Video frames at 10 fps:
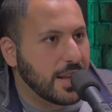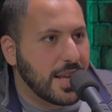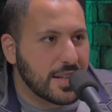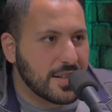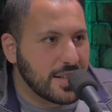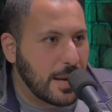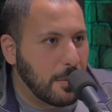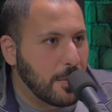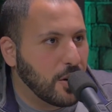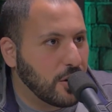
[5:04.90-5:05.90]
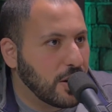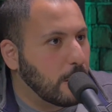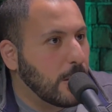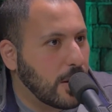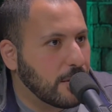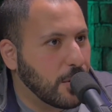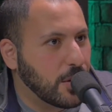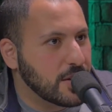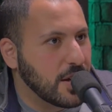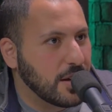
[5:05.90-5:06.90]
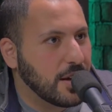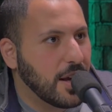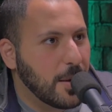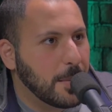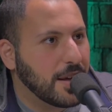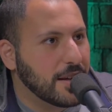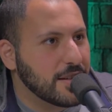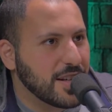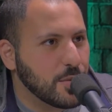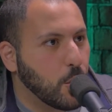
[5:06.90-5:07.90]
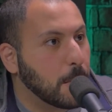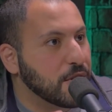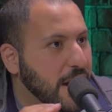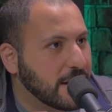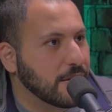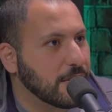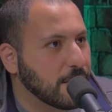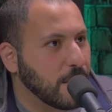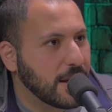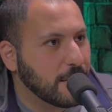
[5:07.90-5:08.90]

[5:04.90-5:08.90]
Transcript: And that's the type of miracle that we want to focus on because it's more objective, right?